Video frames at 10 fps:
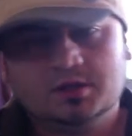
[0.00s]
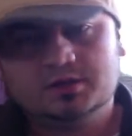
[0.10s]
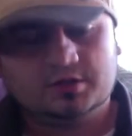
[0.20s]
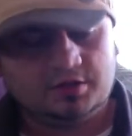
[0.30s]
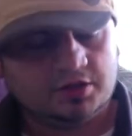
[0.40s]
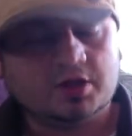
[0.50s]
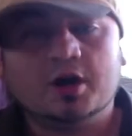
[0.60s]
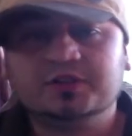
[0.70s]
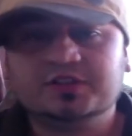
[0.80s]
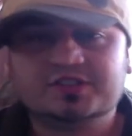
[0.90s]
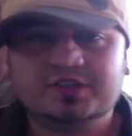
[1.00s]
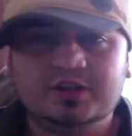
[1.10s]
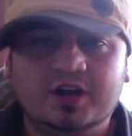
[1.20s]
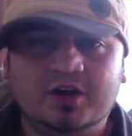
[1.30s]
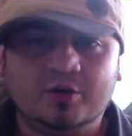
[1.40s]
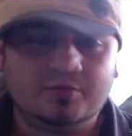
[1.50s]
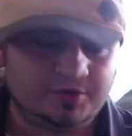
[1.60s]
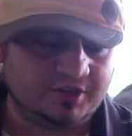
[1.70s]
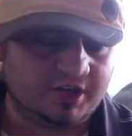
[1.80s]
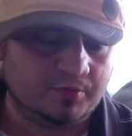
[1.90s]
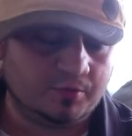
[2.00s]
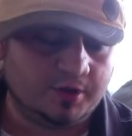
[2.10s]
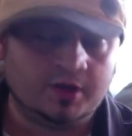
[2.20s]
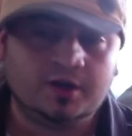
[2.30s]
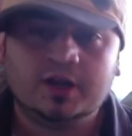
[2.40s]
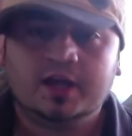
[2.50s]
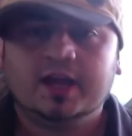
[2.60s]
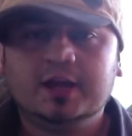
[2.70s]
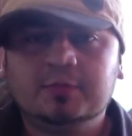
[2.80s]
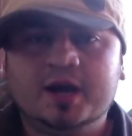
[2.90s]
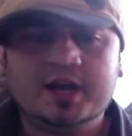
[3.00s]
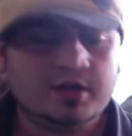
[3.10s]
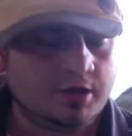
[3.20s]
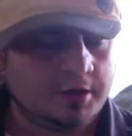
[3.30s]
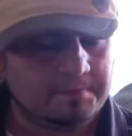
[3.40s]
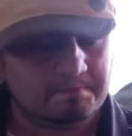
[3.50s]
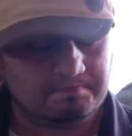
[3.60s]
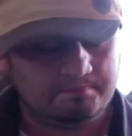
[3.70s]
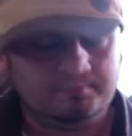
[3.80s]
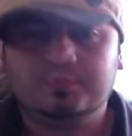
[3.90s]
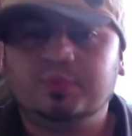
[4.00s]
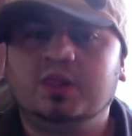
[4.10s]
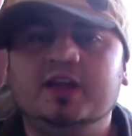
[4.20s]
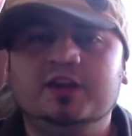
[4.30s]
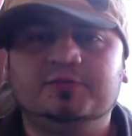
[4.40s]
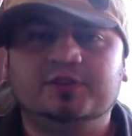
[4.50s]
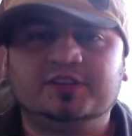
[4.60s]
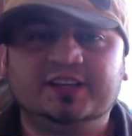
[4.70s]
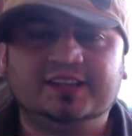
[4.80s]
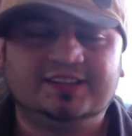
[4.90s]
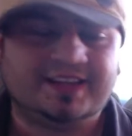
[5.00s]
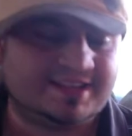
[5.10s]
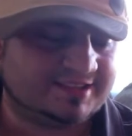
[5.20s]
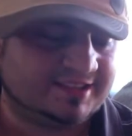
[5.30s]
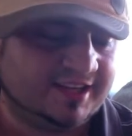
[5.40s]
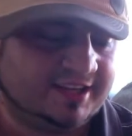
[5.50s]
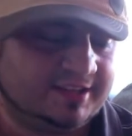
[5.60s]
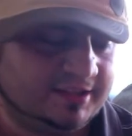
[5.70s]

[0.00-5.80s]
There you go. There's the overtime winner. And my player of the night last night